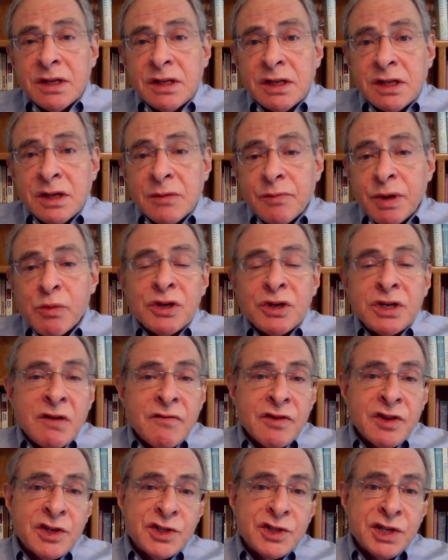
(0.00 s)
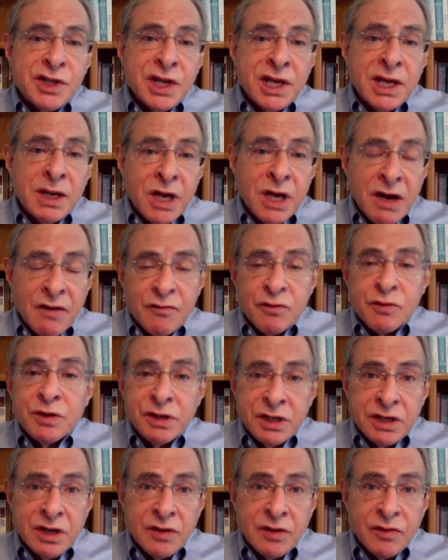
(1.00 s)
People are never the same after a
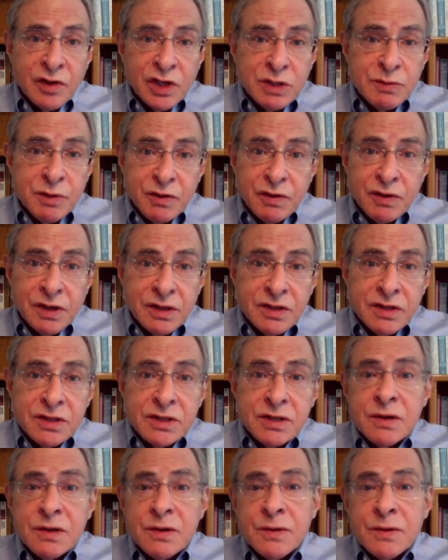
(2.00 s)
near-death experience.